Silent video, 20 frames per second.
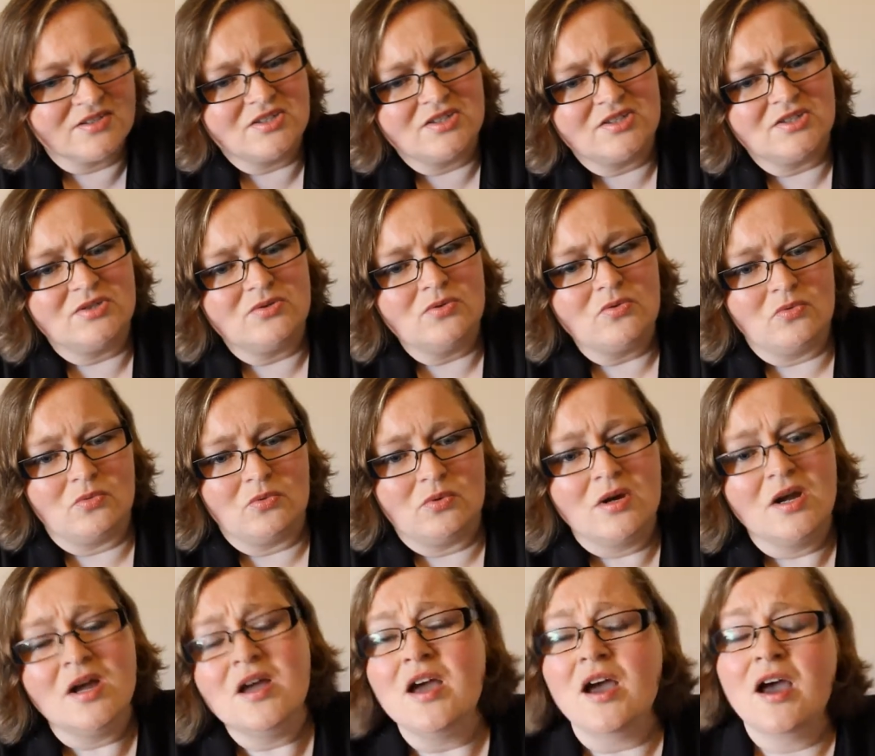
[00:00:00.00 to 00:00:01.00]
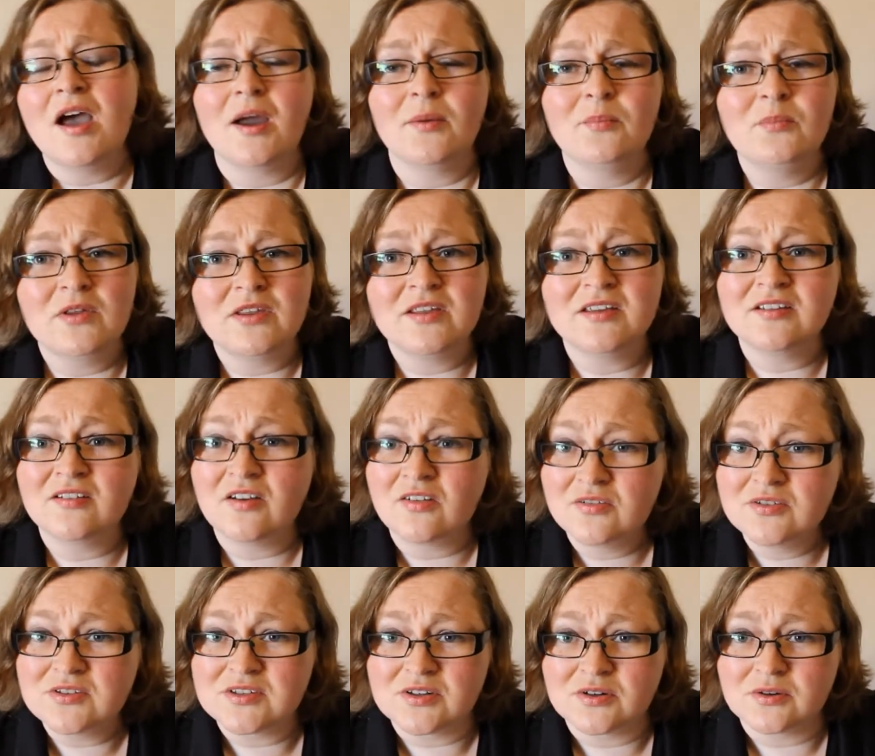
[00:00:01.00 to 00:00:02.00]
So I'm willing
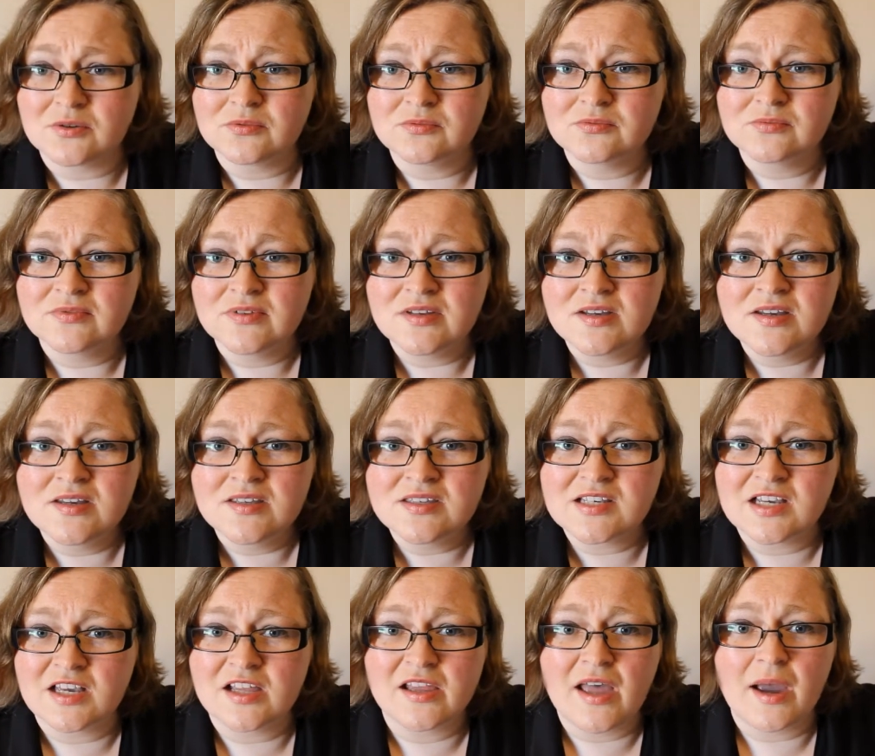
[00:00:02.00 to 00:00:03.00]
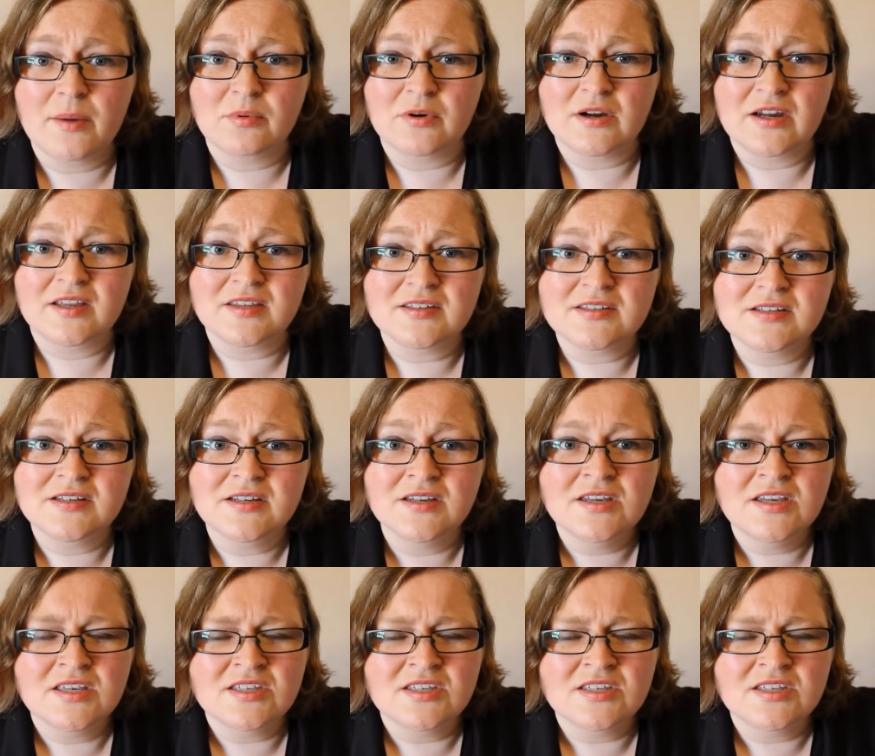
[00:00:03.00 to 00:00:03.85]
also to collaborate.